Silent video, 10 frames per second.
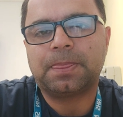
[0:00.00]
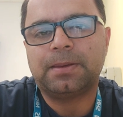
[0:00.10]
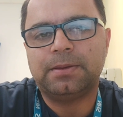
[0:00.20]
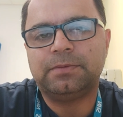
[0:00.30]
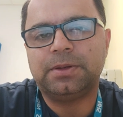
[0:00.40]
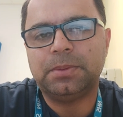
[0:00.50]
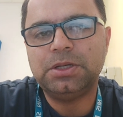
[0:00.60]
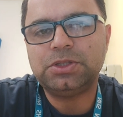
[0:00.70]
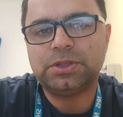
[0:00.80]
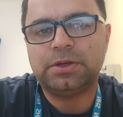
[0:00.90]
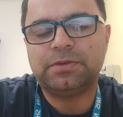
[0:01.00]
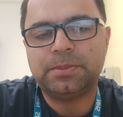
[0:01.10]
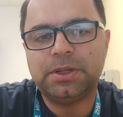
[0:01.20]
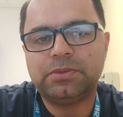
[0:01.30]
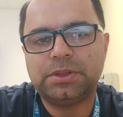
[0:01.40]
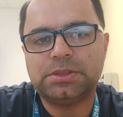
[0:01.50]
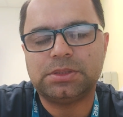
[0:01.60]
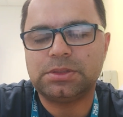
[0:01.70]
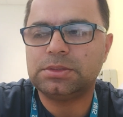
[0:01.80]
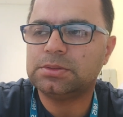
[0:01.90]
inflammatory
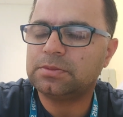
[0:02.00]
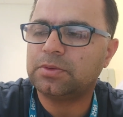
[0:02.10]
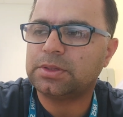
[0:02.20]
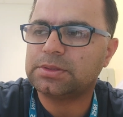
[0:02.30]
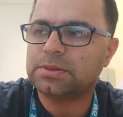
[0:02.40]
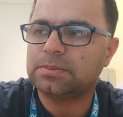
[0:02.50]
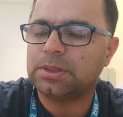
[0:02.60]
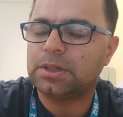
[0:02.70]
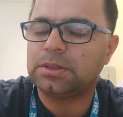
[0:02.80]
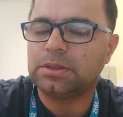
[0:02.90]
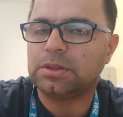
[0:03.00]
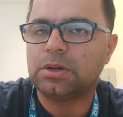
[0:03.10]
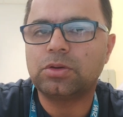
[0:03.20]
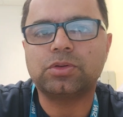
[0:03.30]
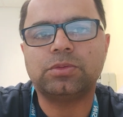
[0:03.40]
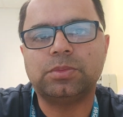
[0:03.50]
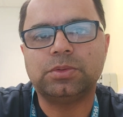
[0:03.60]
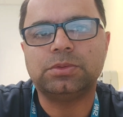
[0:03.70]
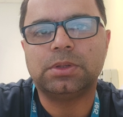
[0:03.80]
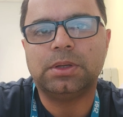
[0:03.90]
disease, for example, any
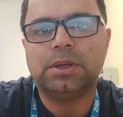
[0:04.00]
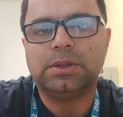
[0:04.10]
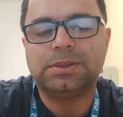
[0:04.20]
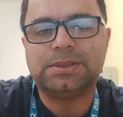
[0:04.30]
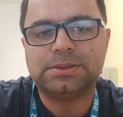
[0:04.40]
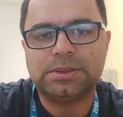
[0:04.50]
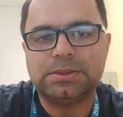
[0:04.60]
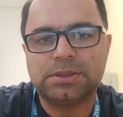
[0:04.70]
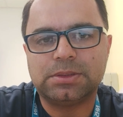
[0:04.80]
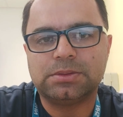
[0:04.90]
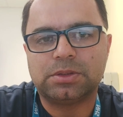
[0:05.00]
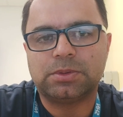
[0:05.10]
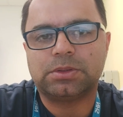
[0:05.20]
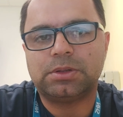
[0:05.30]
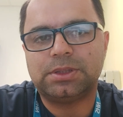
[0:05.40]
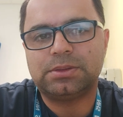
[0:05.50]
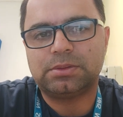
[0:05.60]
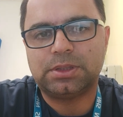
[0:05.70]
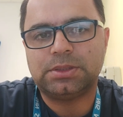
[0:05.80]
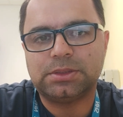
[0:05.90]
autoimmune diseases, rheumatoid
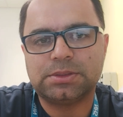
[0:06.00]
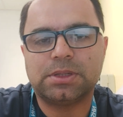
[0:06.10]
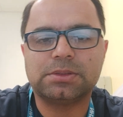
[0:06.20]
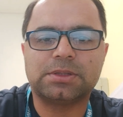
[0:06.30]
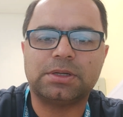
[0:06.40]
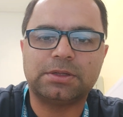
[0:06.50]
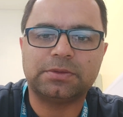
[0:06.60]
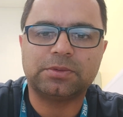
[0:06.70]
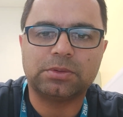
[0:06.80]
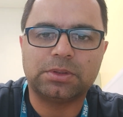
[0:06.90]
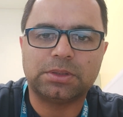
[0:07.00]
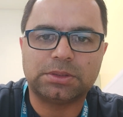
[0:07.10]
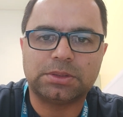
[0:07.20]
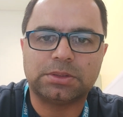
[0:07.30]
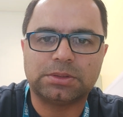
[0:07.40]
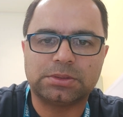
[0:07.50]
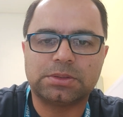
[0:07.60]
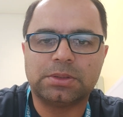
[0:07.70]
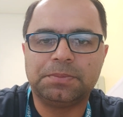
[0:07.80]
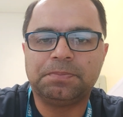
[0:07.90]
arthritis, ulcerative colitis,